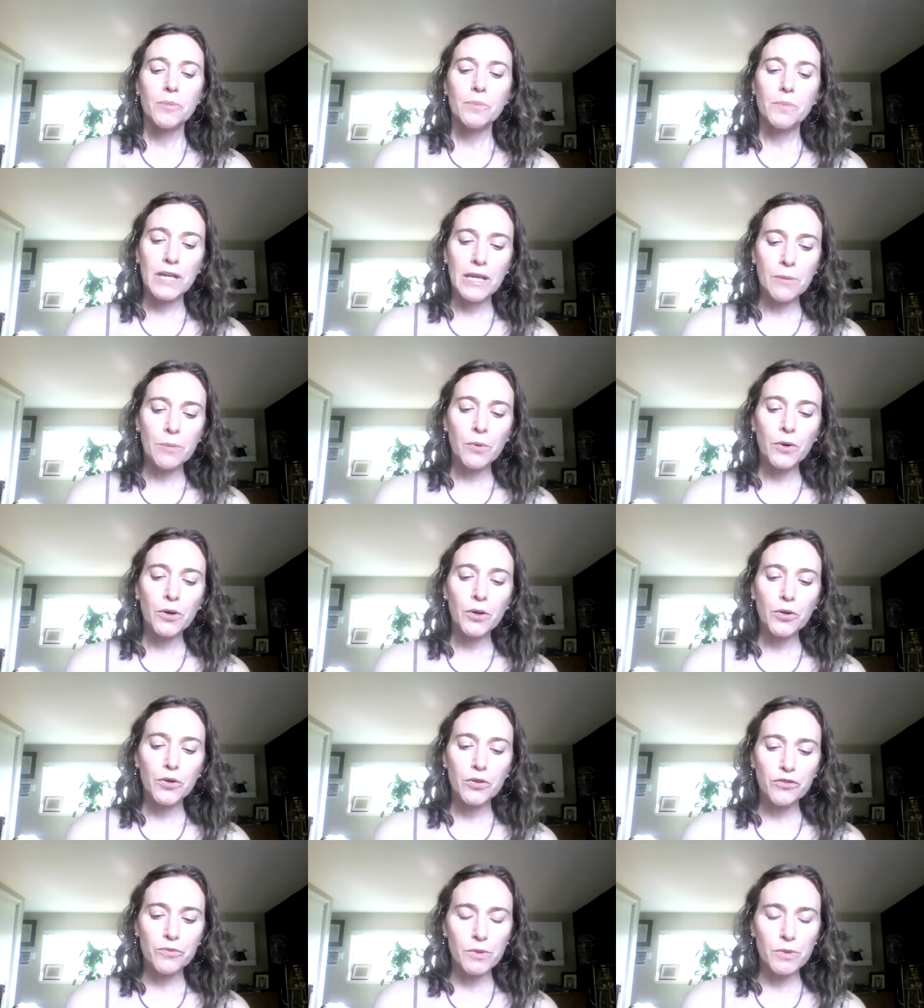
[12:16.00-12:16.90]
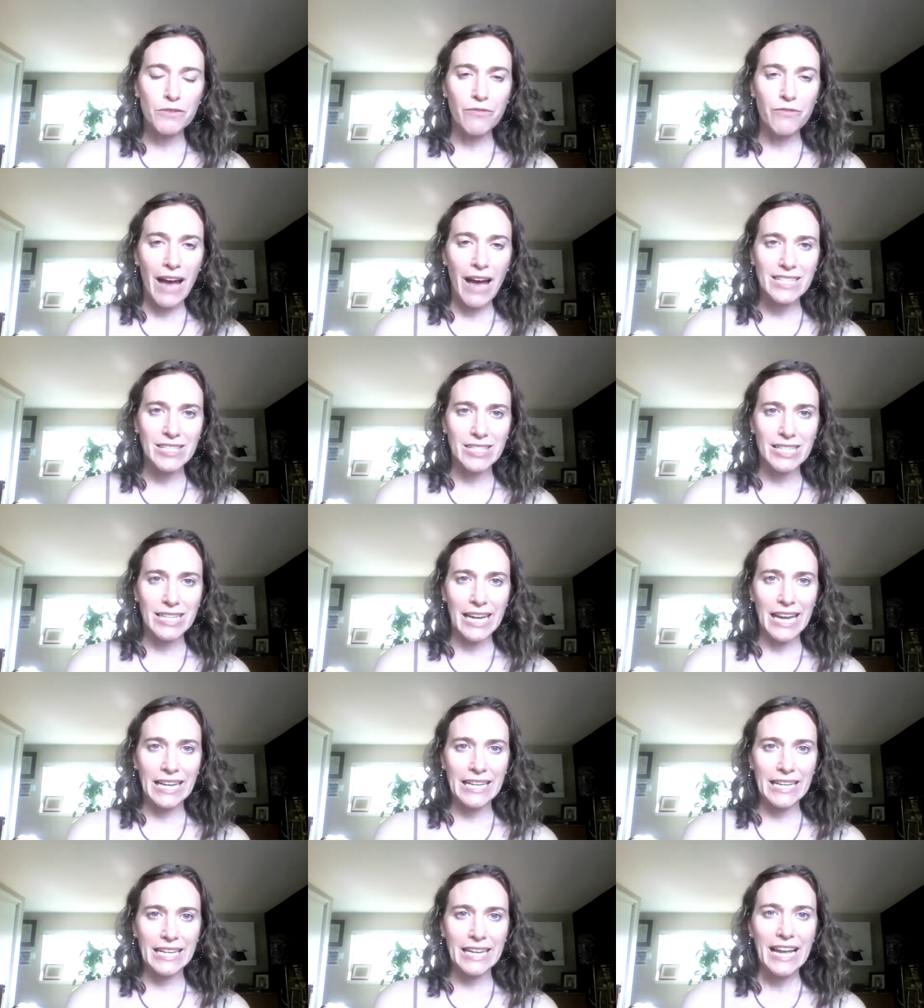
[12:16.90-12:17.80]
people who've been
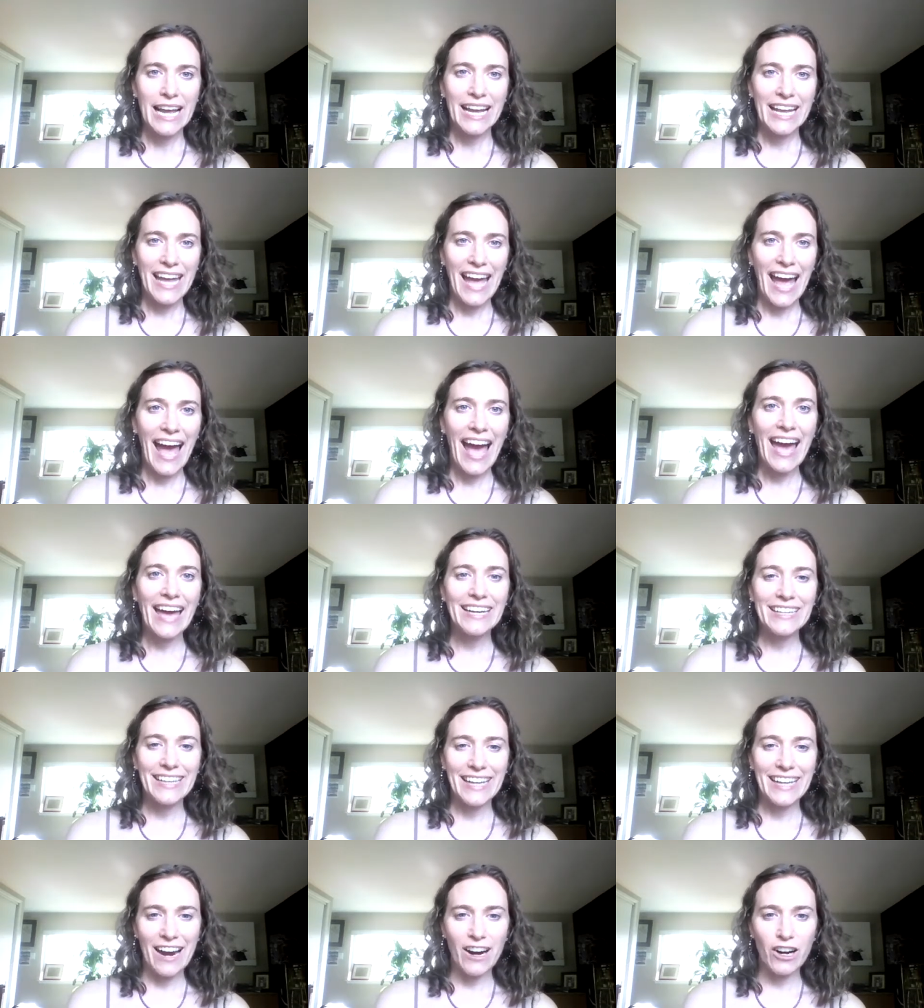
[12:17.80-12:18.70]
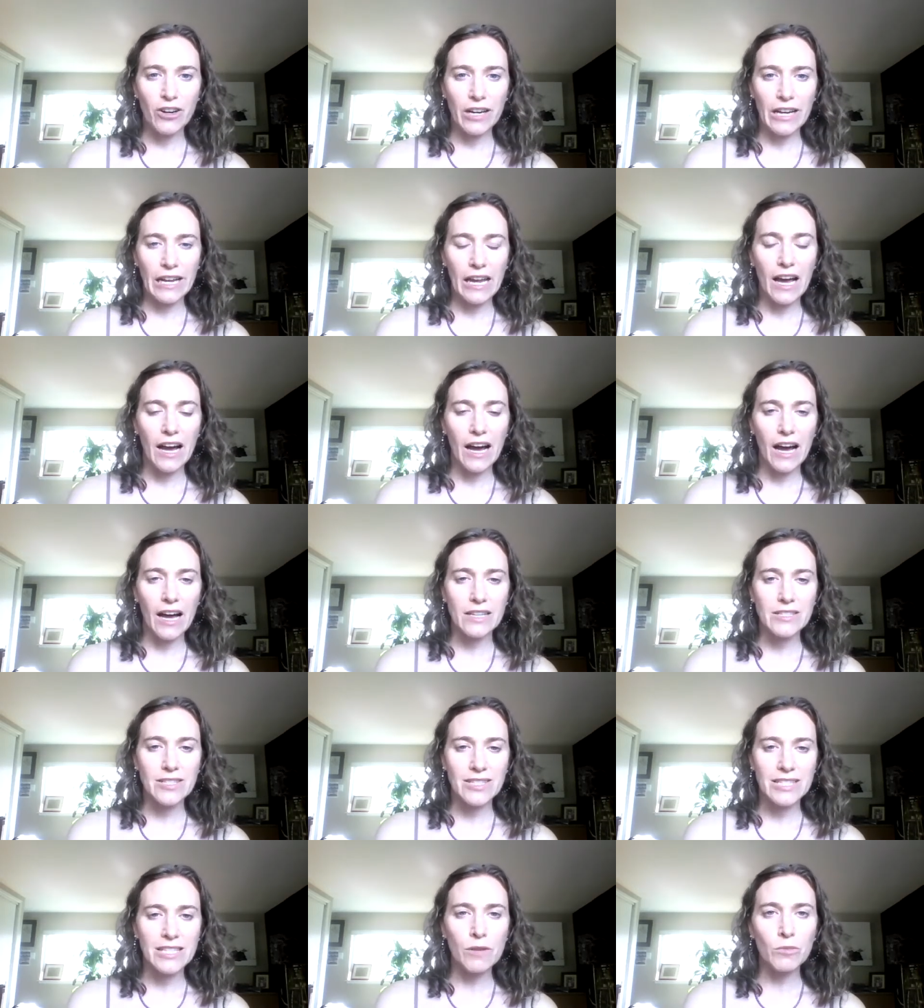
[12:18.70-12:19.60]
vaccinated can carry a
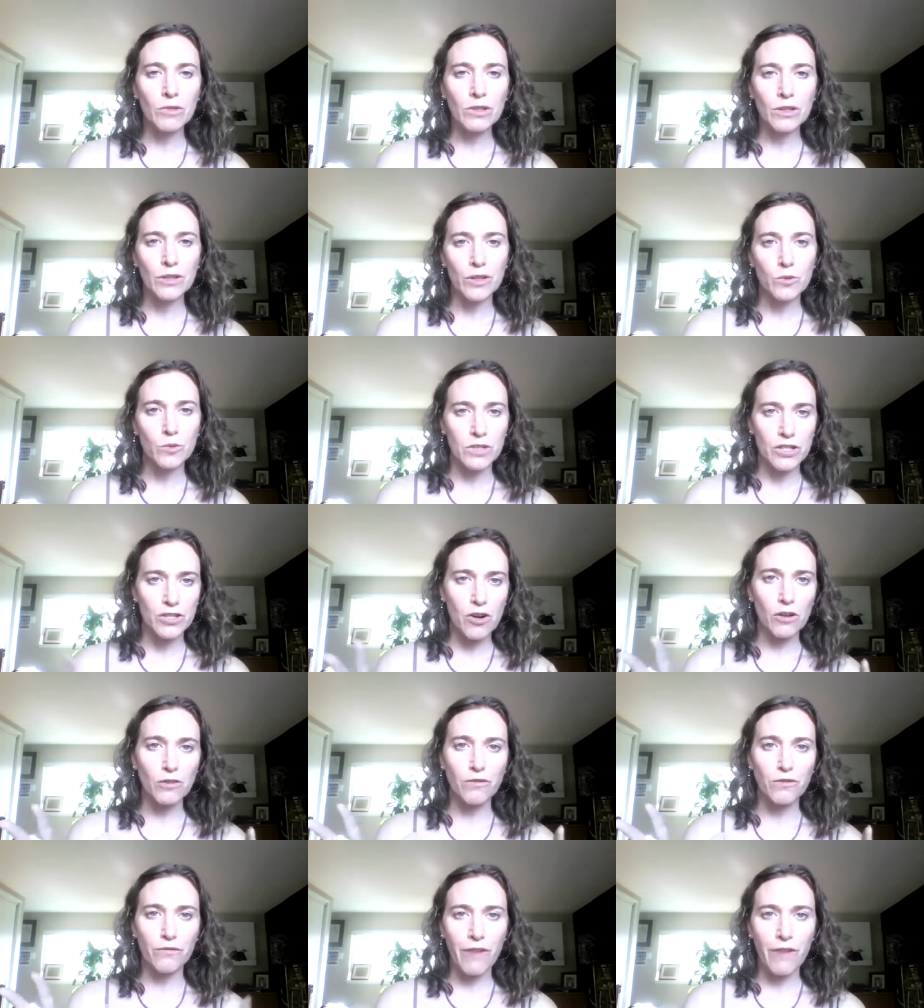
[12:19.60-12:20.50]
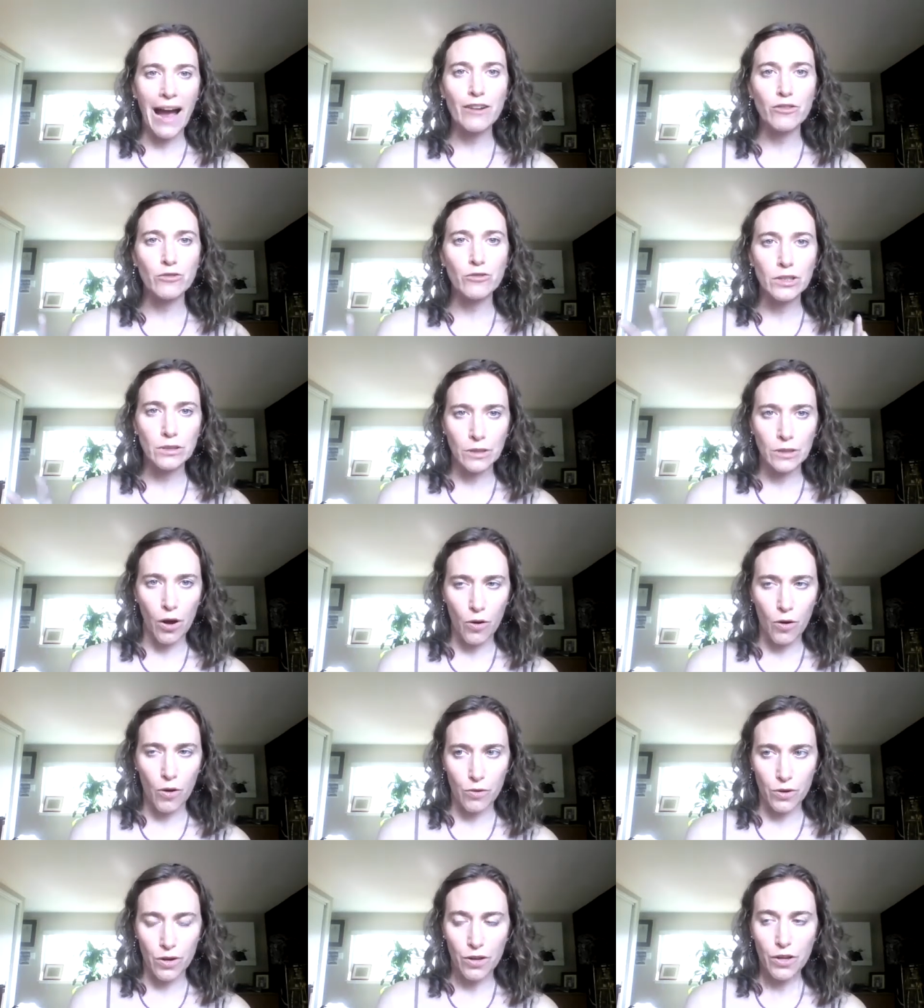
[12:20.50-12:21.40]
similar, what's called viral
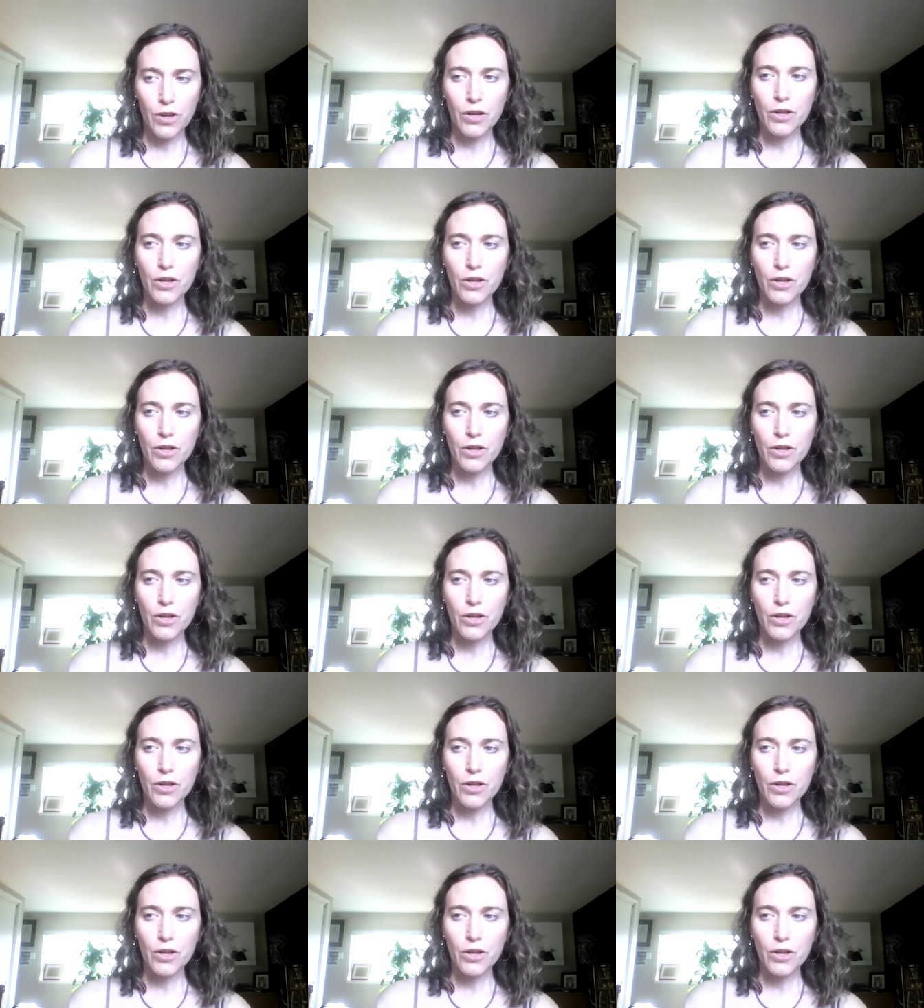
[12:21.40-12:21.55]
load.